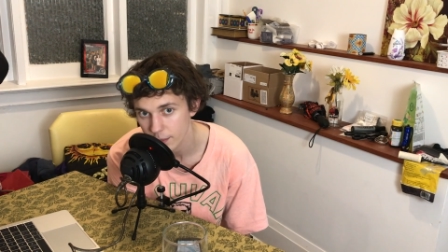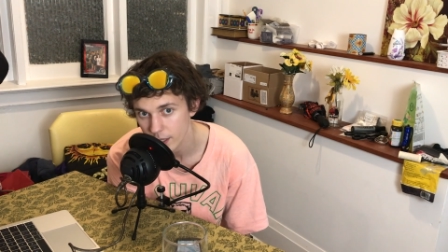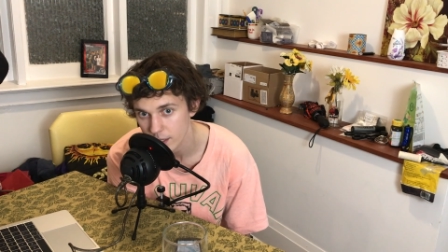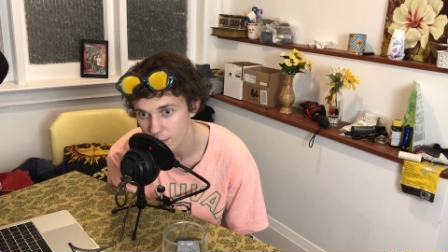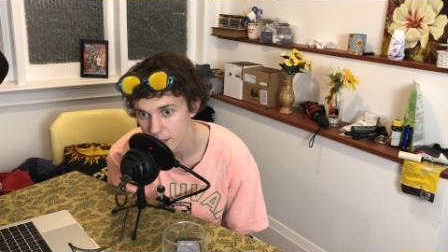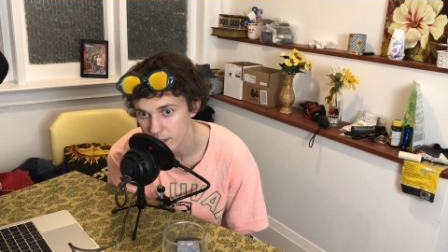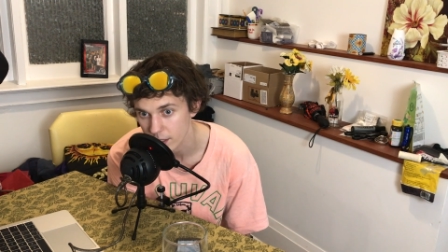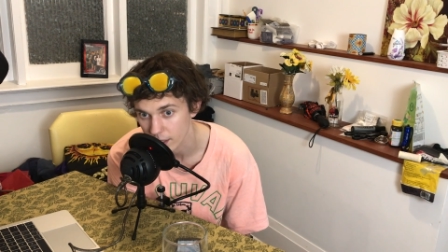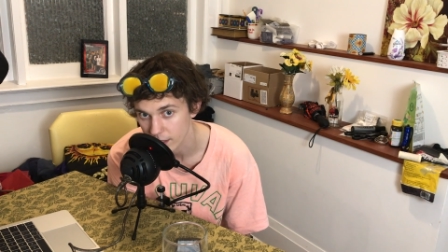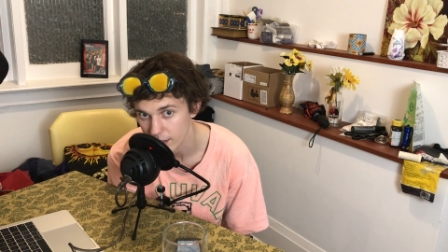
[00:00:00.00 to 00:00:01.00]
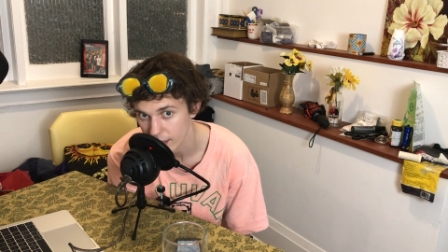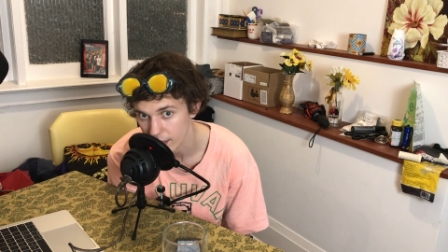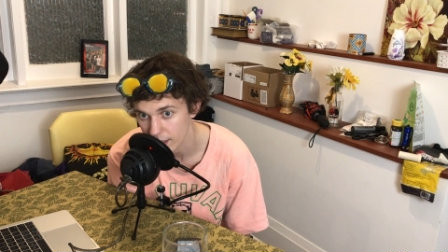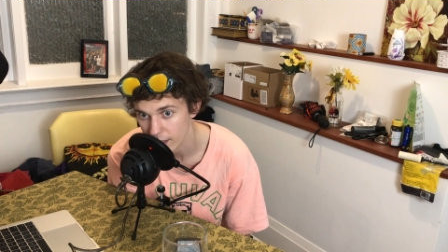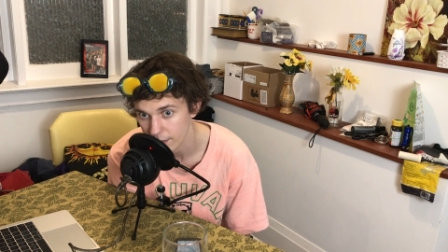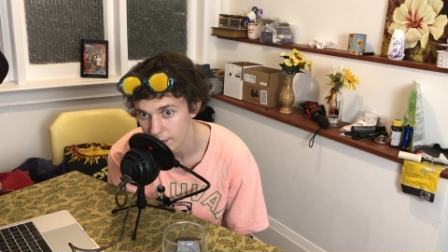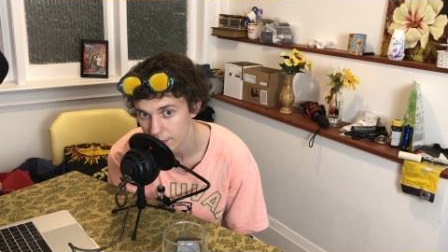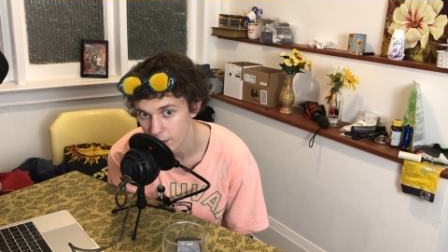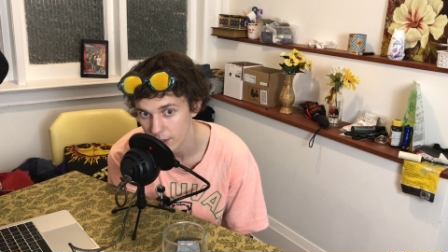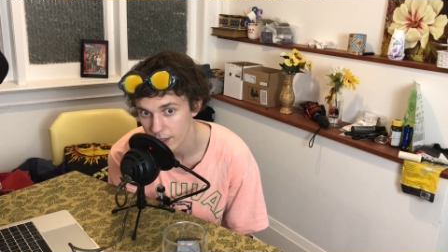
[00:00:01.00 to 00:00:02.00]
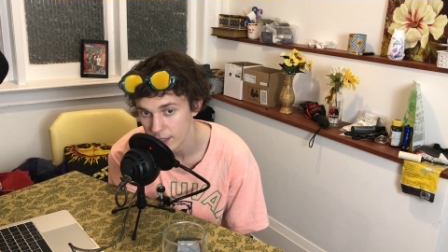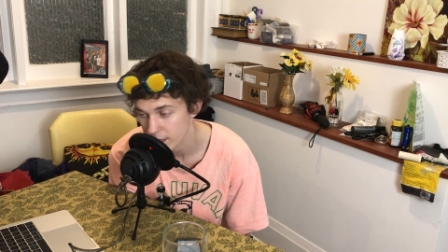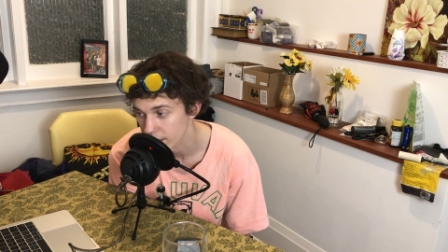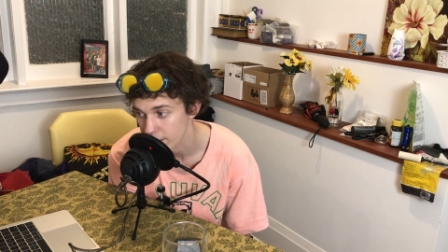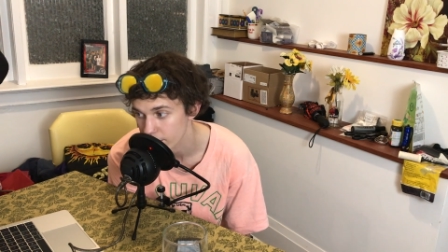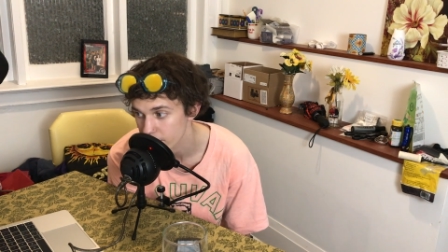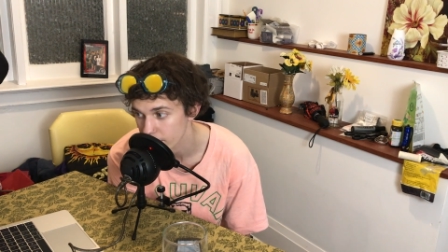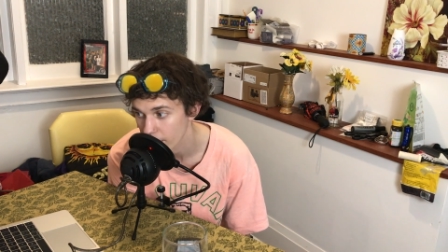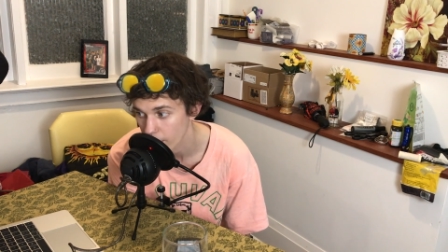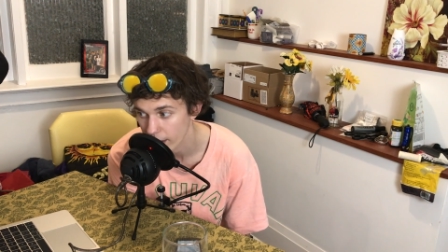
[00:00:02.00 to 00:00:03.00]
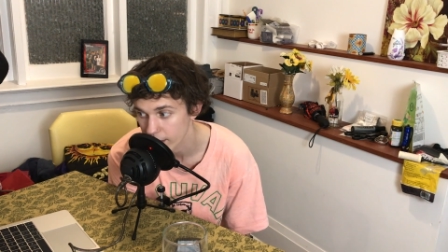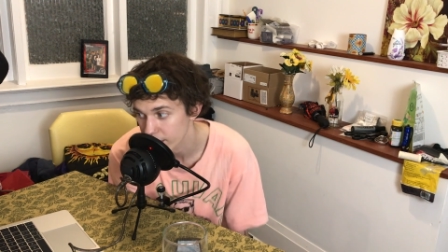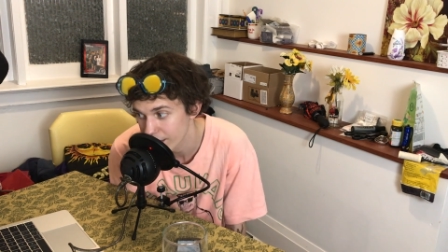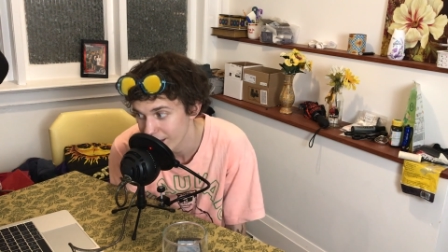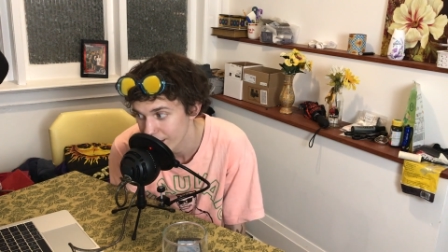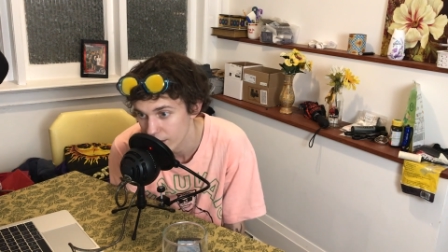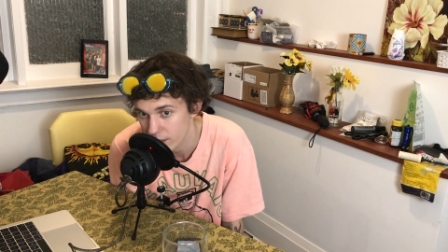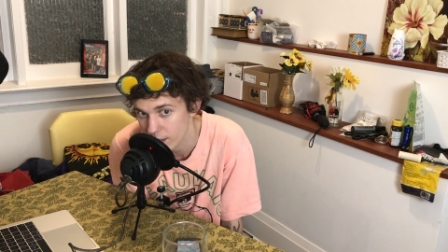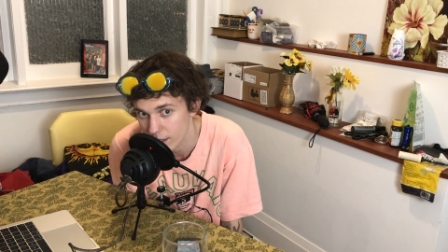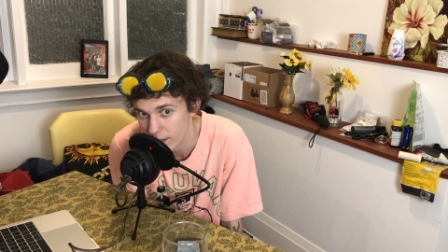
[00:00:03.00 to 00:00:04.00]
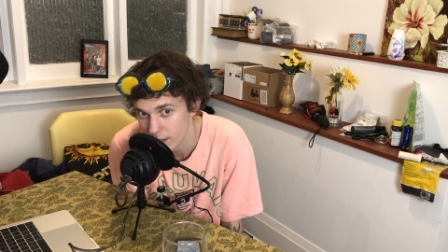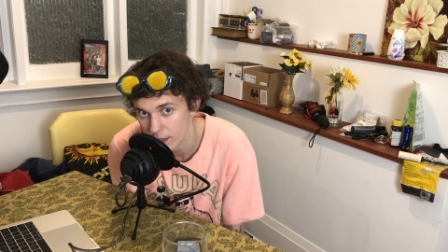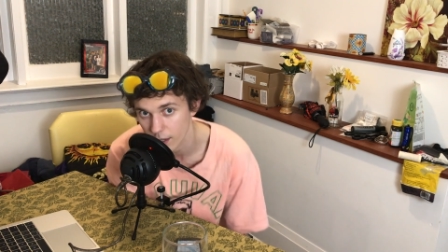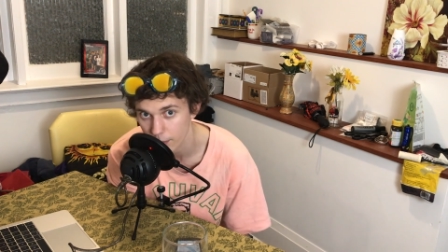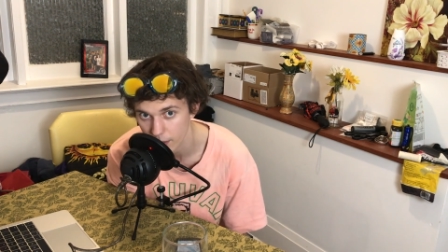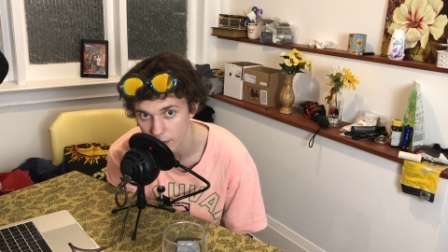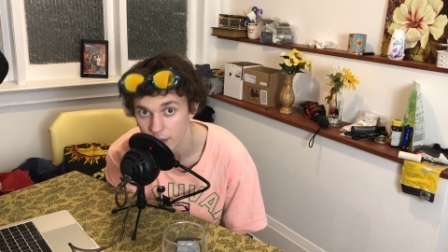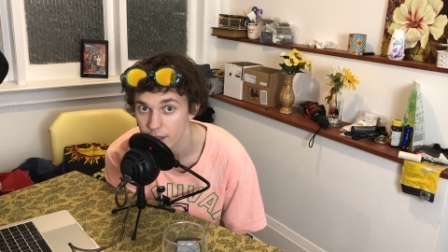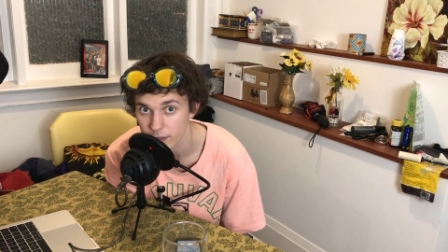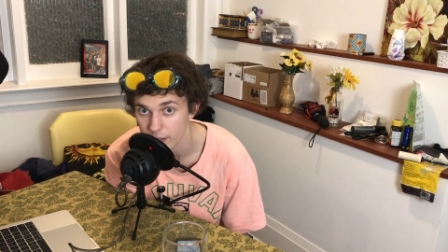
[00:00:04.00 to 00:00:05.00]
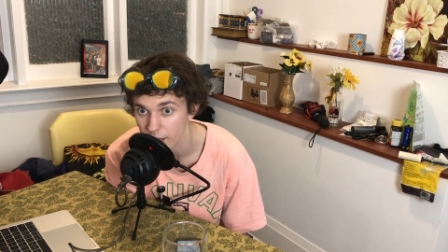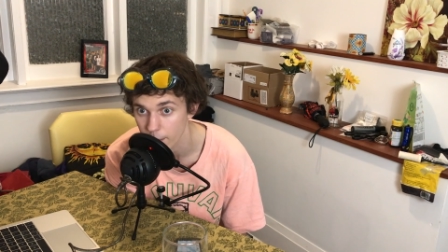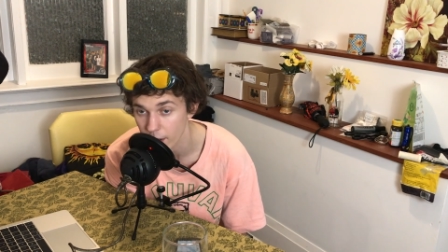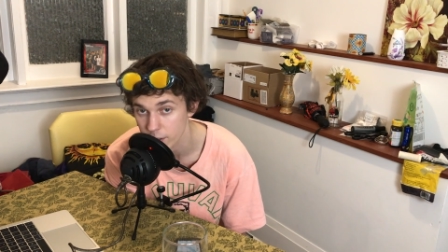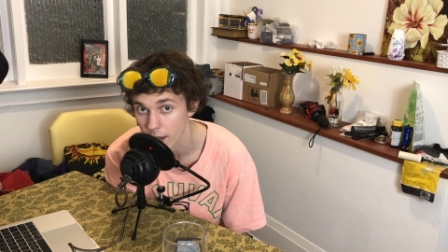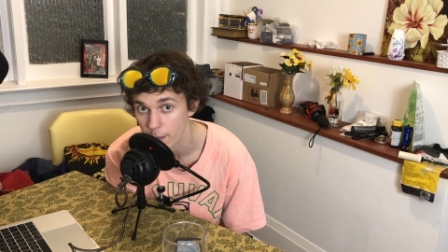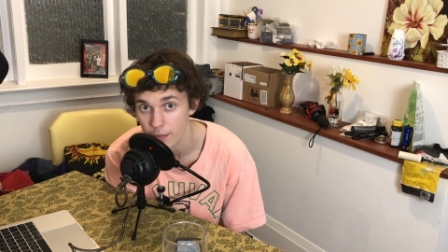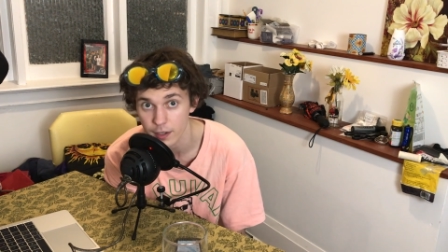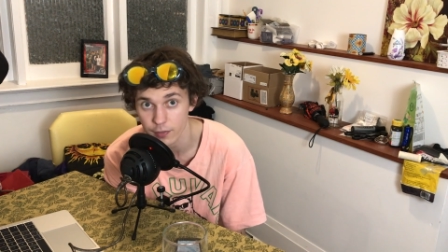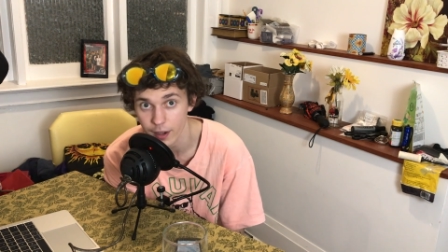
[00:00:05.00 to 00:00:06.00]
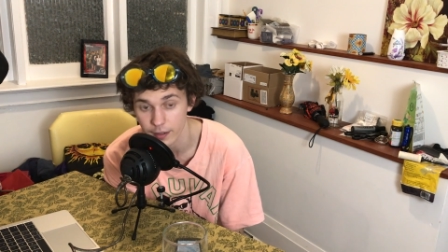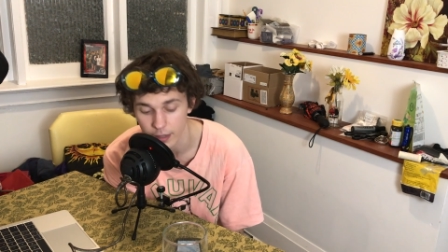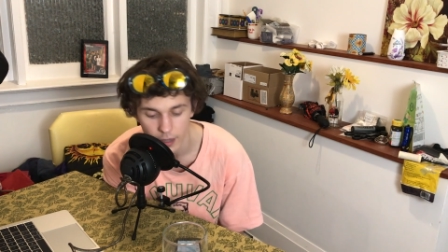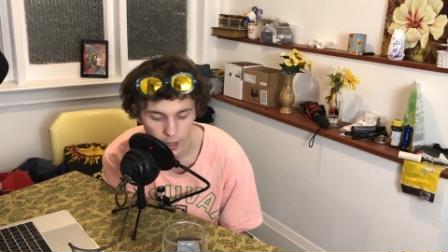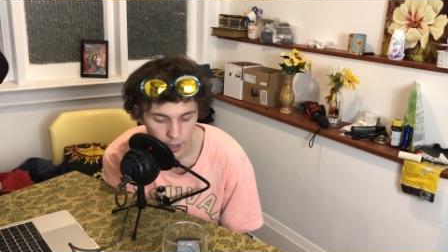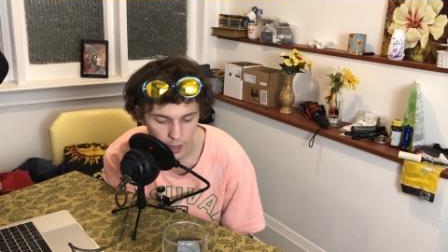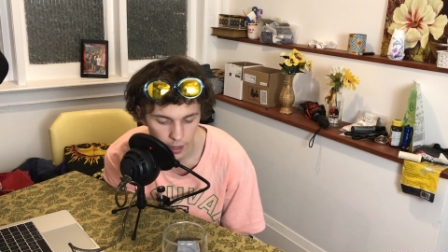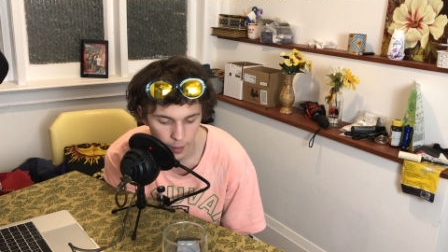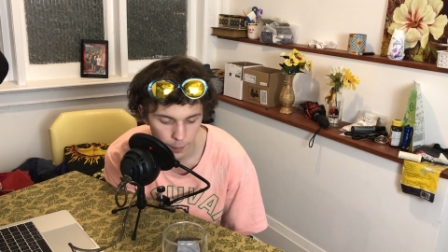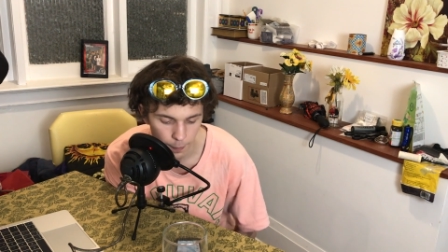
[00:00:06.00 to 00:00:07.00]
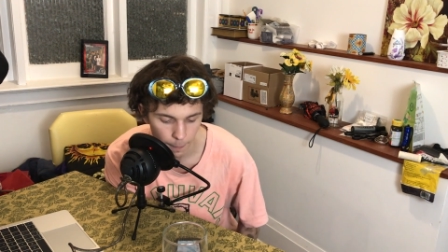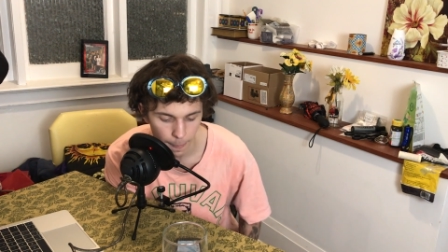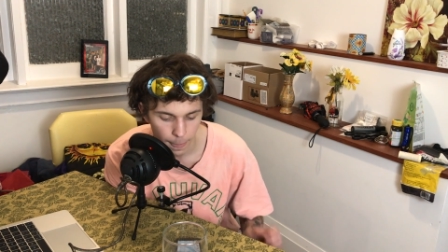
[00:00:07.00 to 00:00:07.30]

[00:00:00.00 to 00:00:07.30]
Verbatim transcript: because money's good. And it, you need that to live. So I went and you did it. You just did it. You suck it up and you do it until you get a better job. And then it's fine. Um...